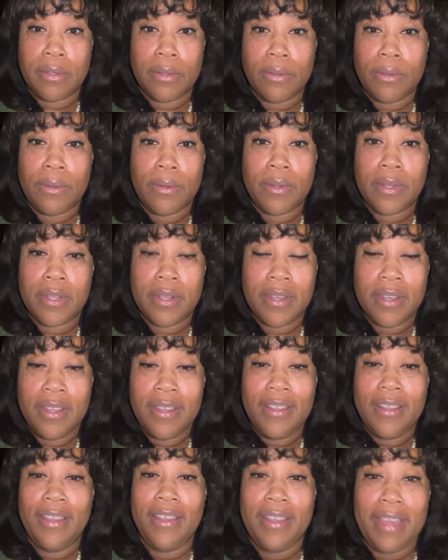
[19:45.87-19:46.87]
Hold on.
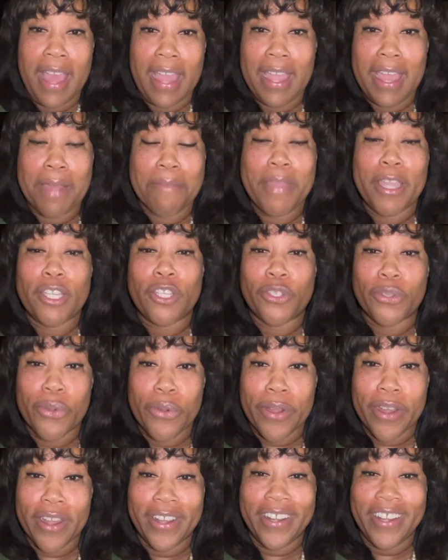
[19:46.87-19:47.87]
I gotta make
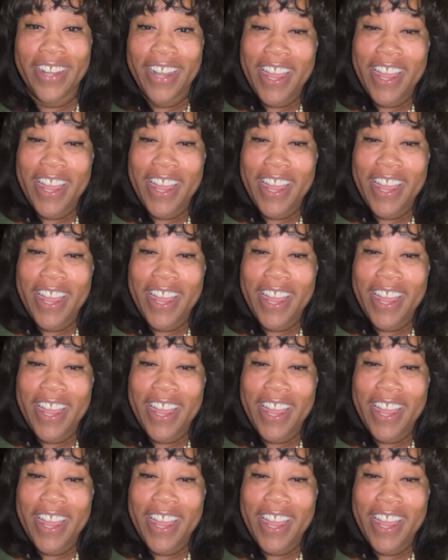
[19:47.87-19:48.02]
sure.